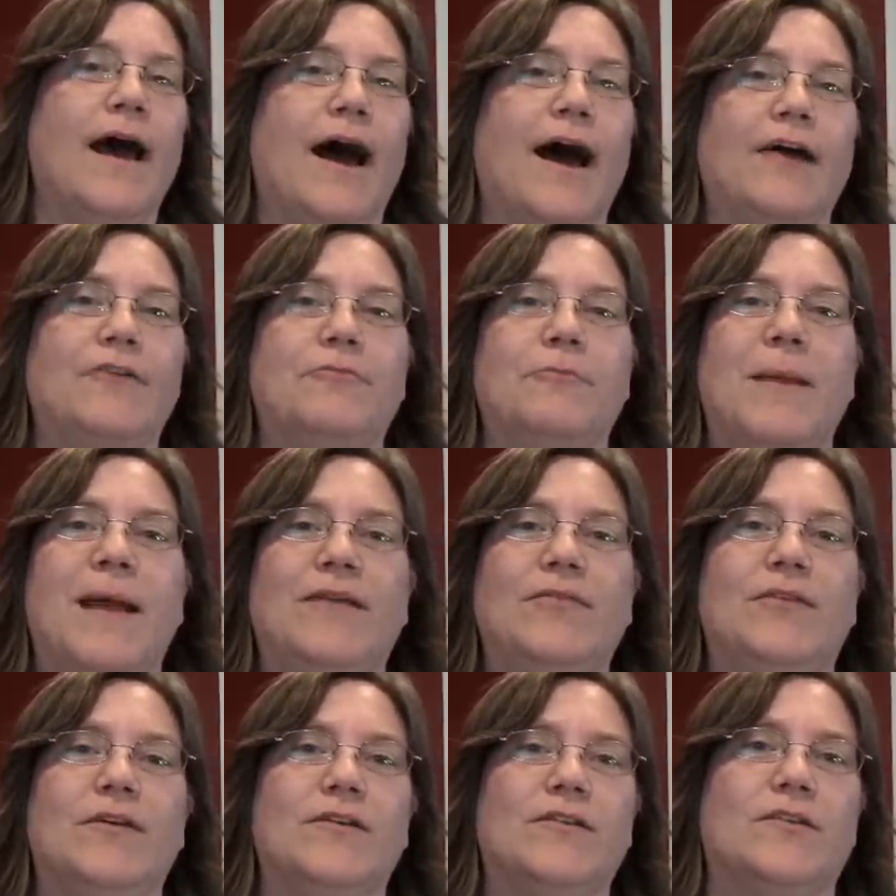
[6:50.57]
I've
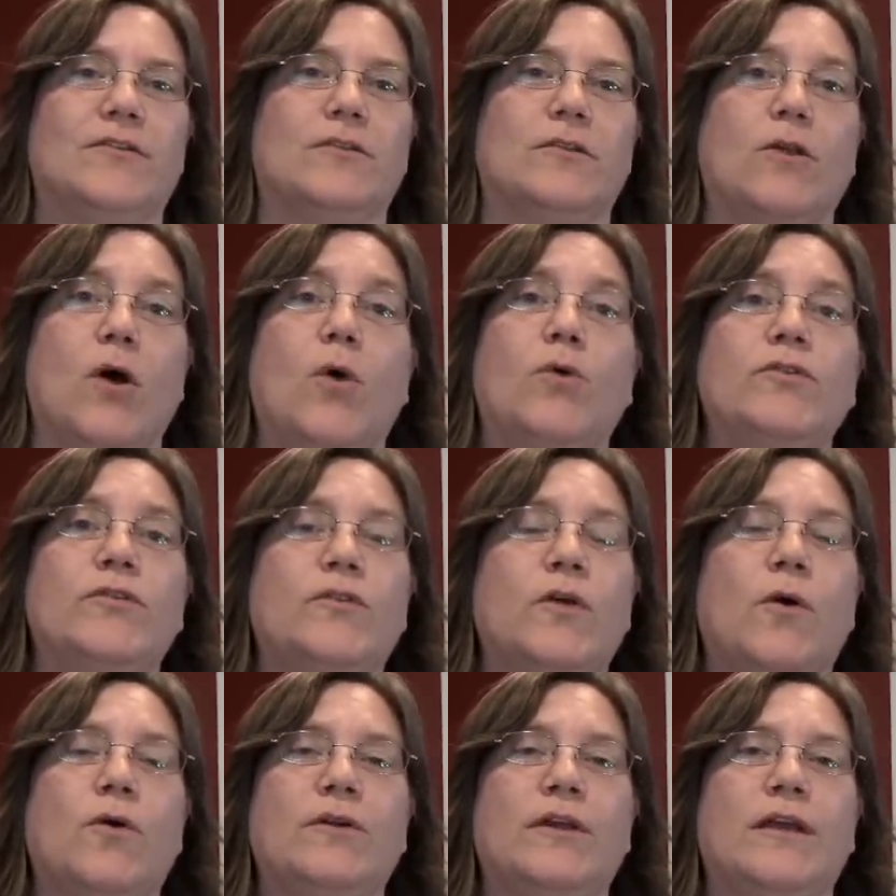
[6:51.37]
made this low
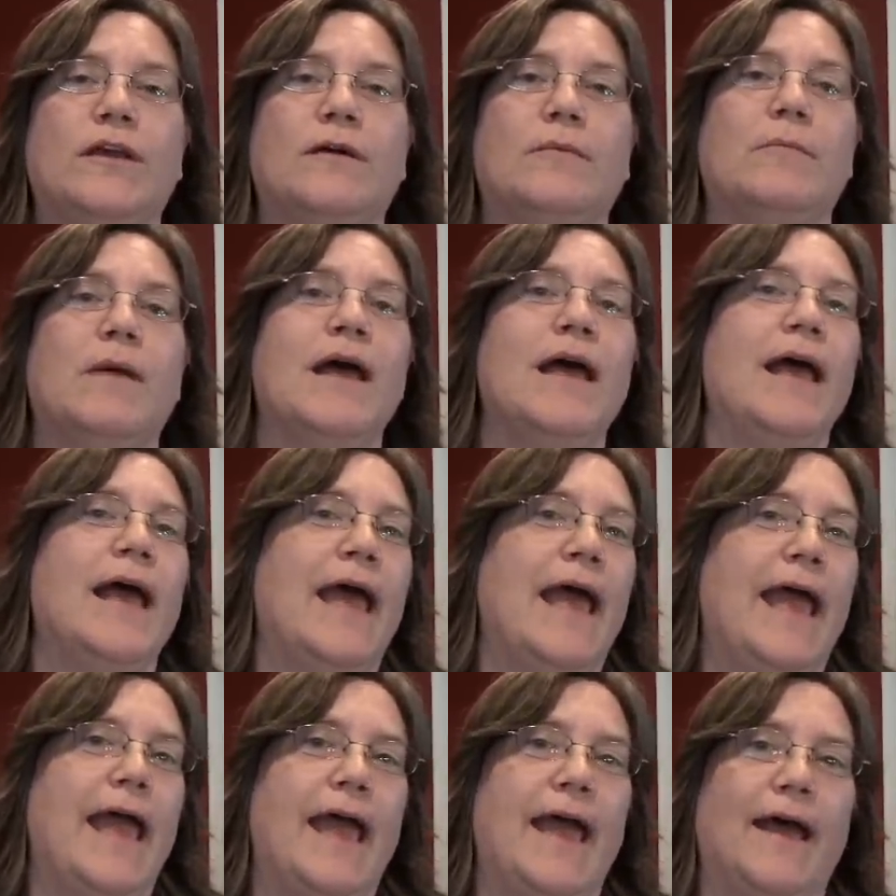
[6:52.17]
sodium
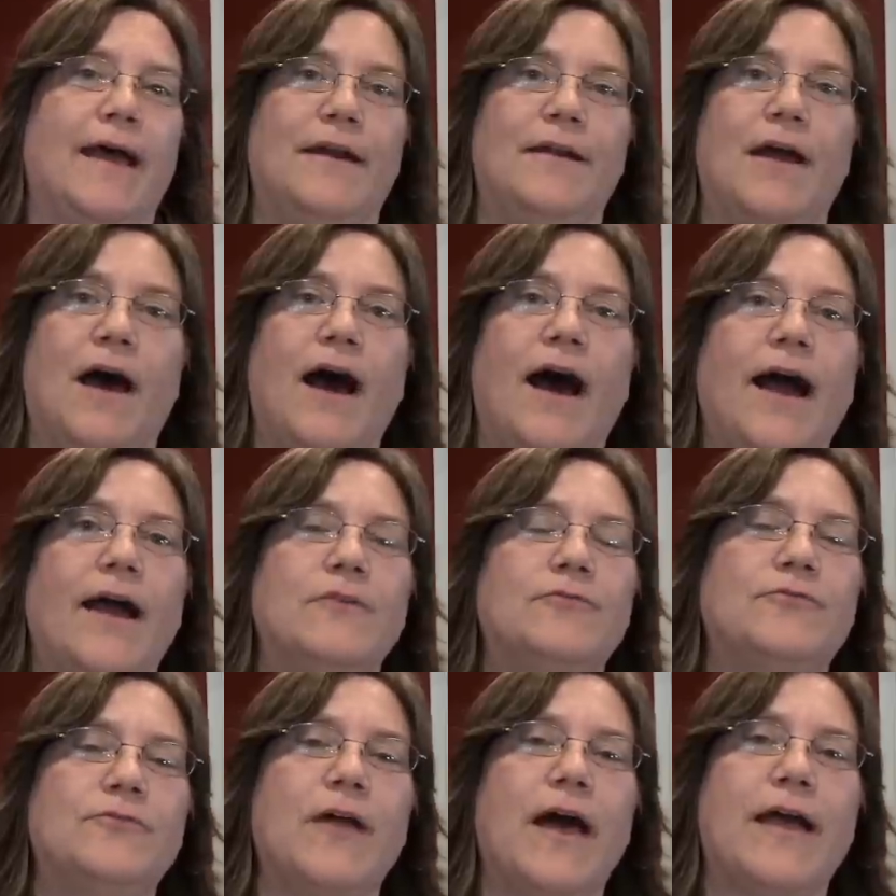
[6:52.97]
and
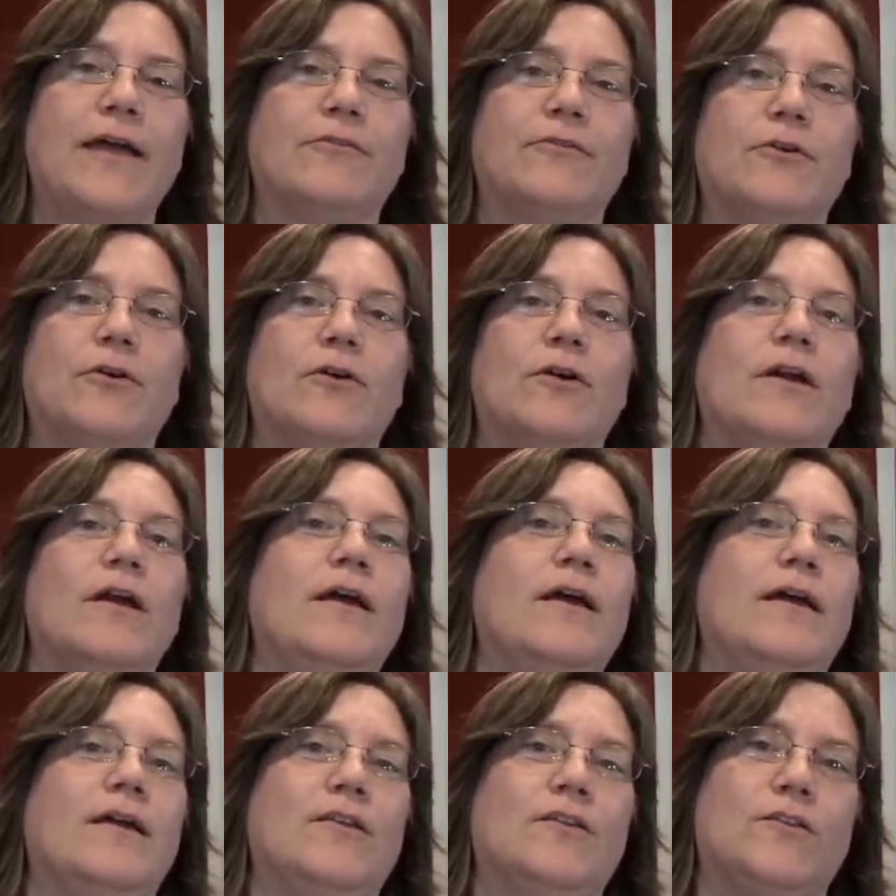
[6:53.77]
high flavor.
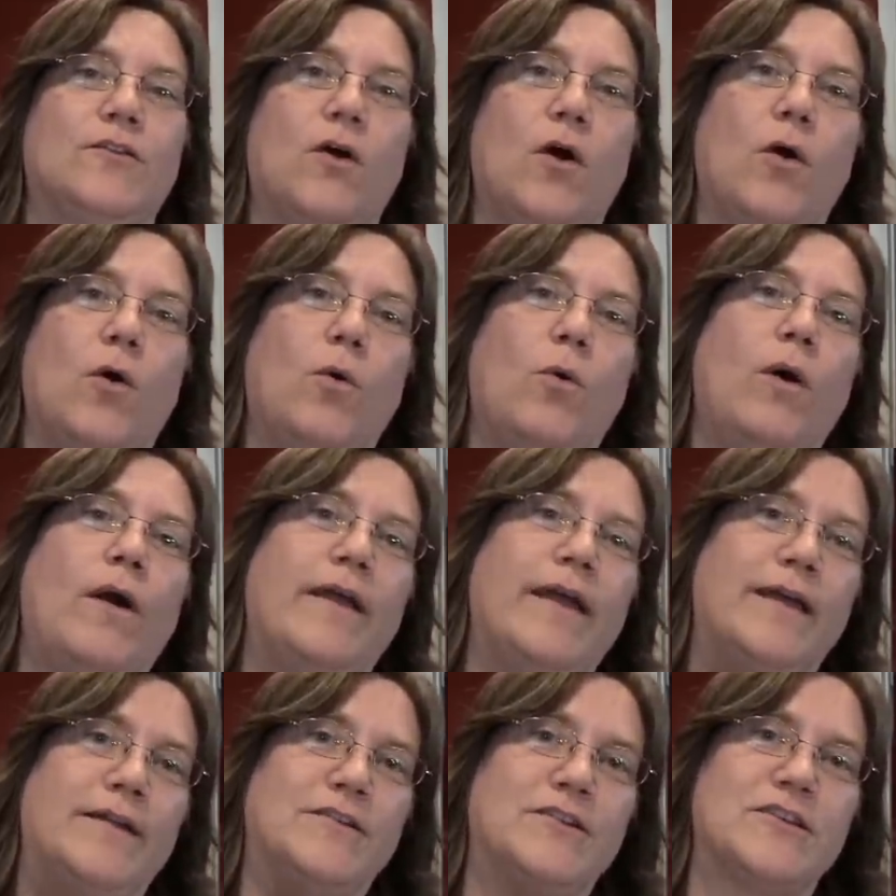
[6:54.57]
So
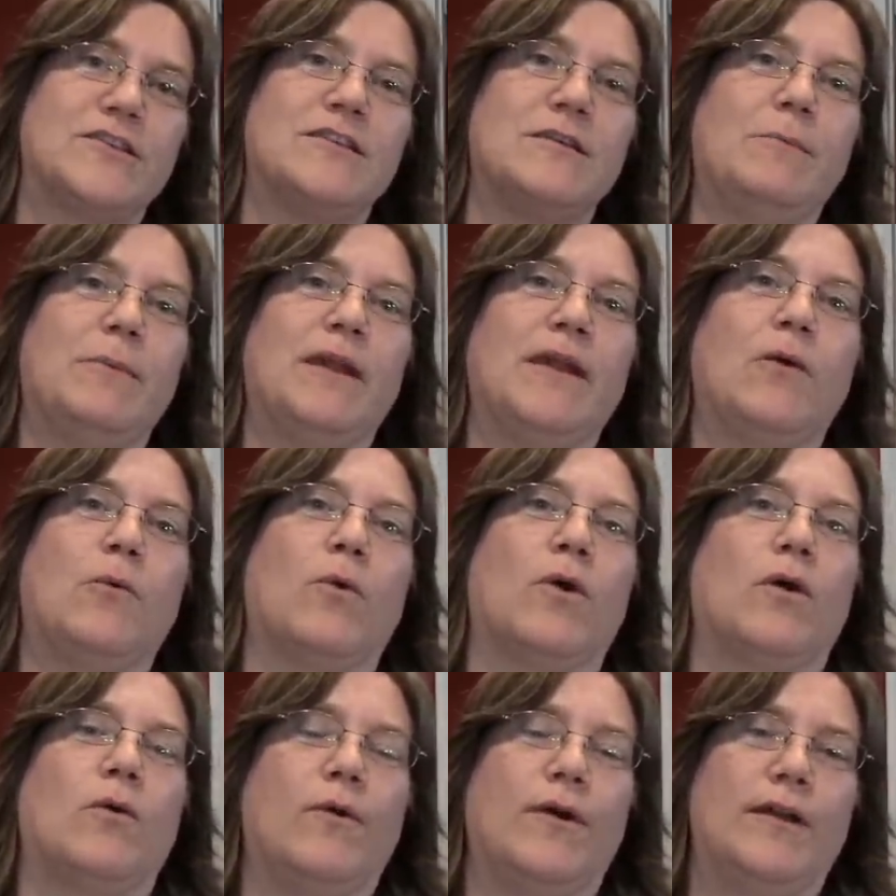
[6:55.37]
in just a
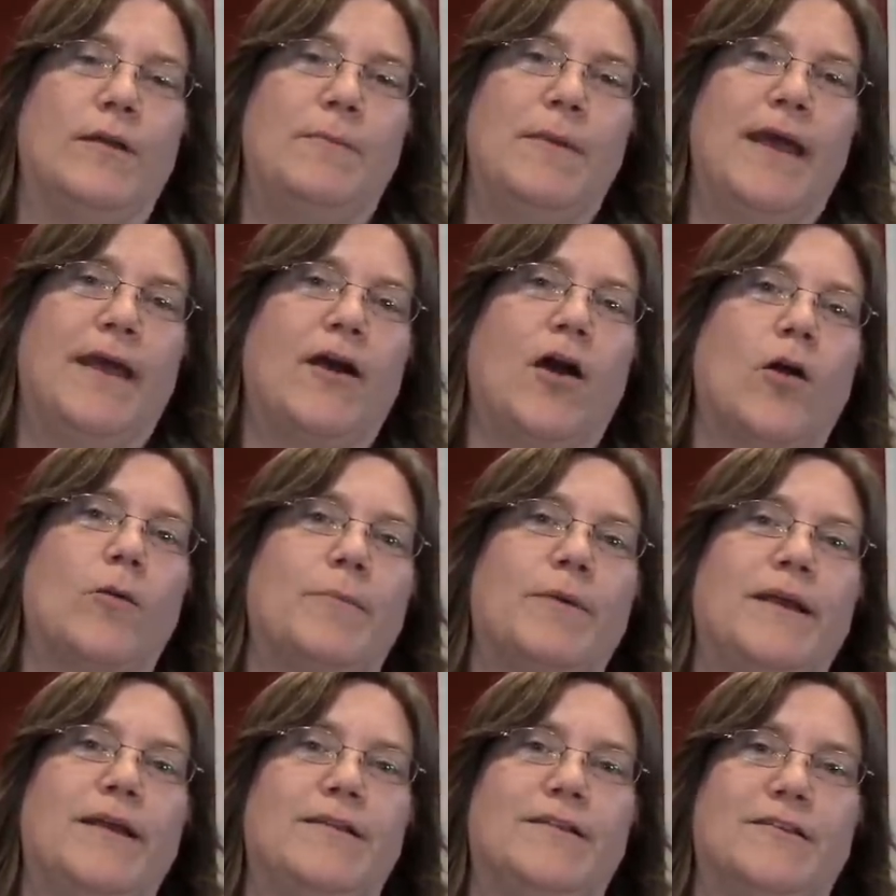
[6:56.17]
minute, we're going to make our
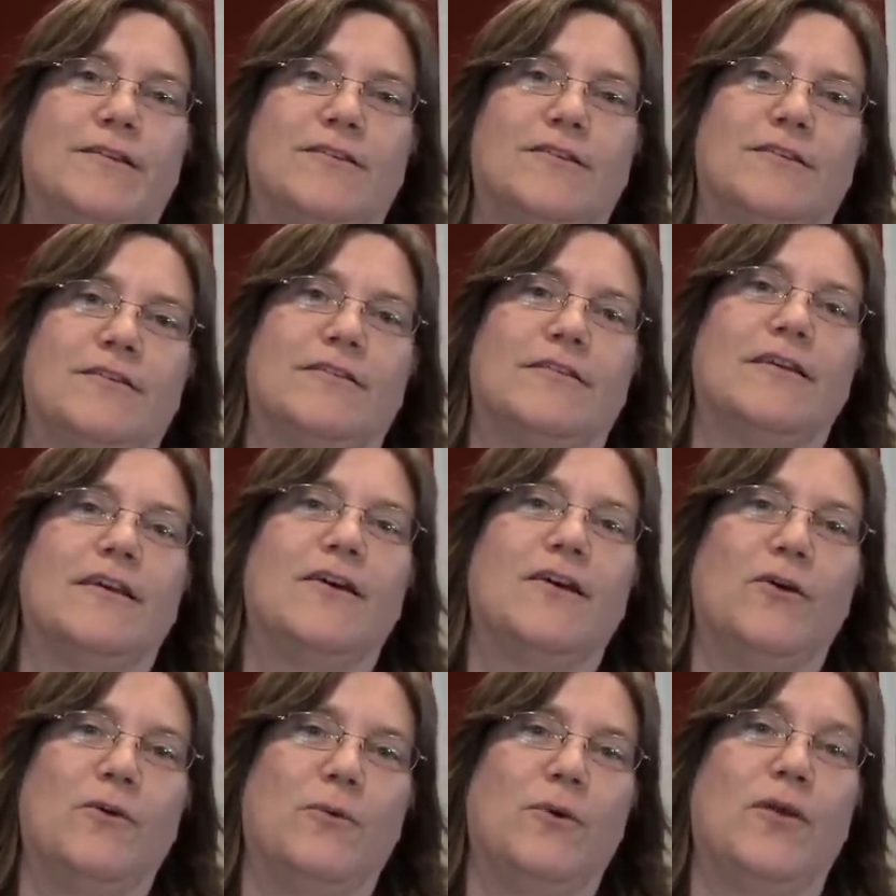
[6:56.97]

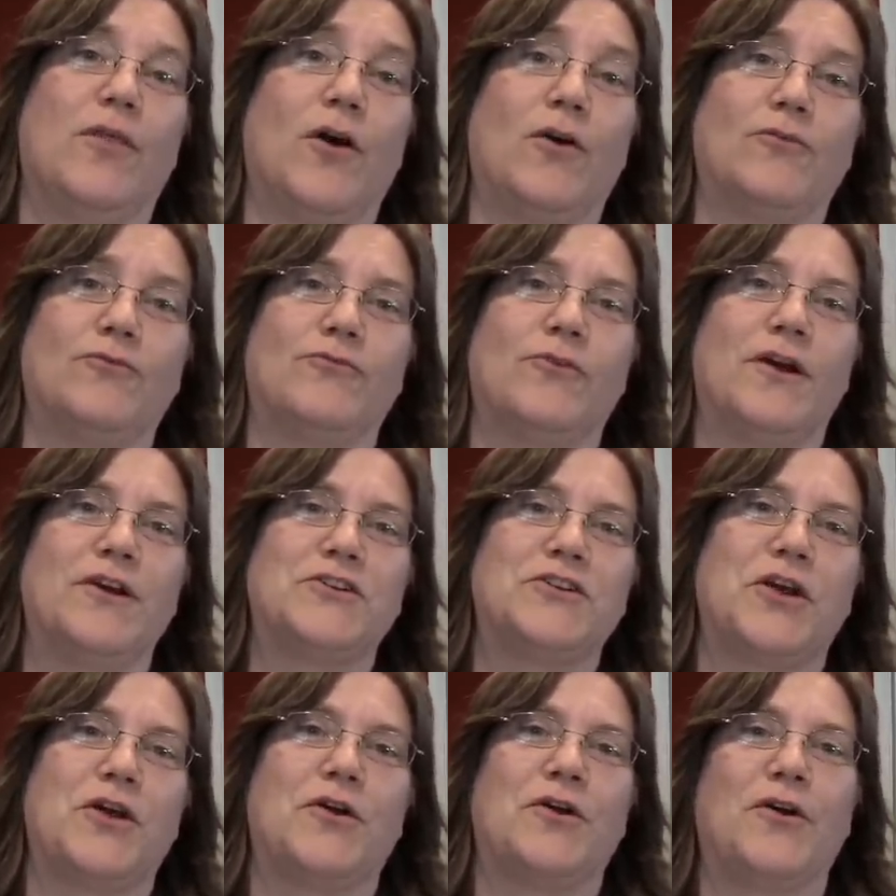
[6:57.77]
pizzas with our
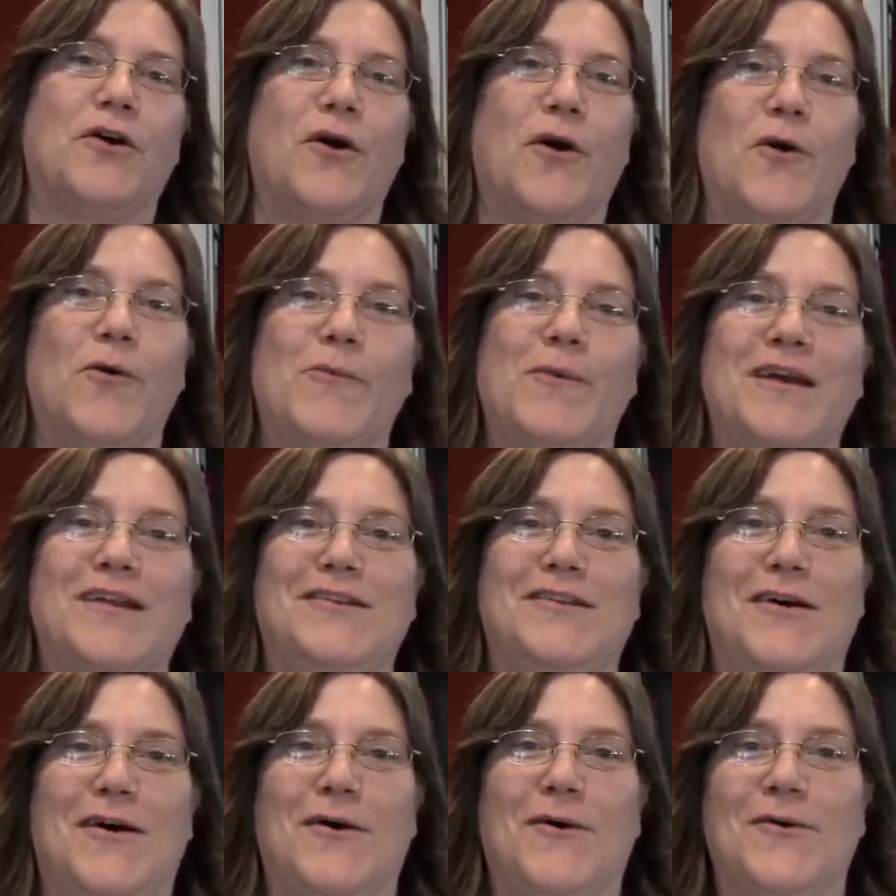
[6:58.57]
fresh
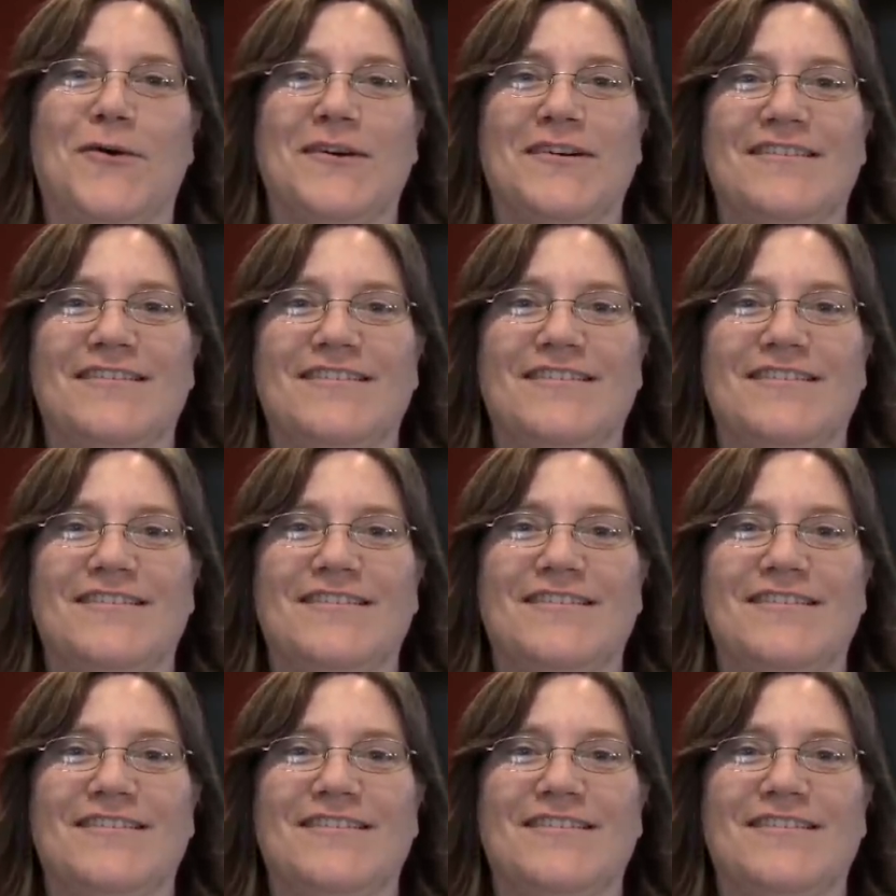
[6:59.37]
homemade dough.